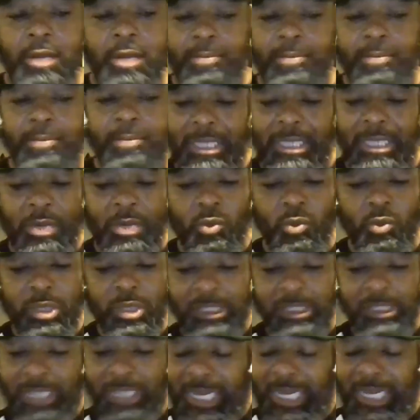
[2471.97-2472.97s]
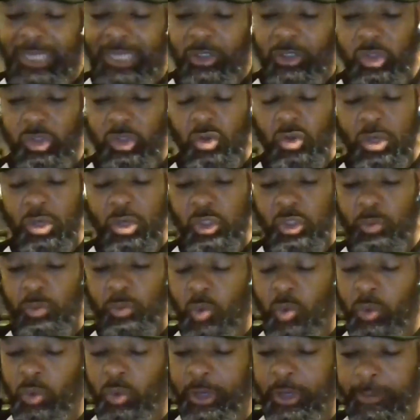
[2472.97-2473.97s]
But then once I started
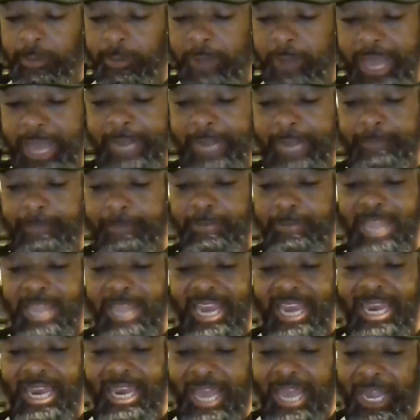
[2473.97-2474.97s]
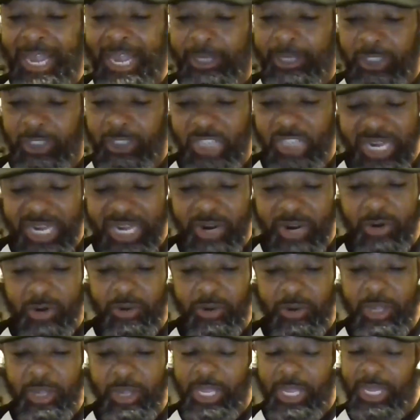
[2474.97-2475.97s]
smoking the pipe that last
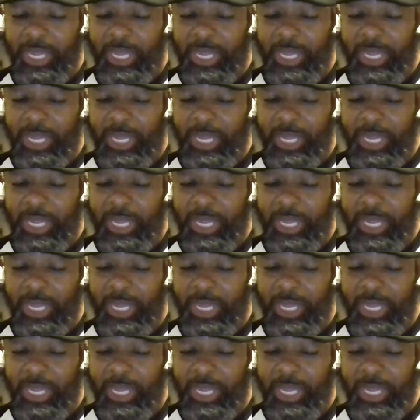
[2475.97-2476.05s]
year,